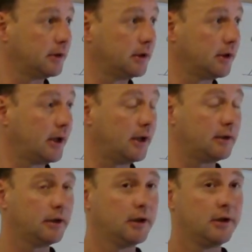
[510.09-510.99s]
like that.
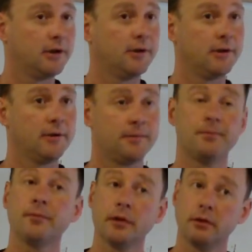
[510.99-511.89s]

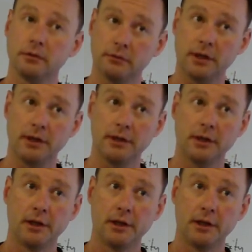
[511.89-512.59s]
Right.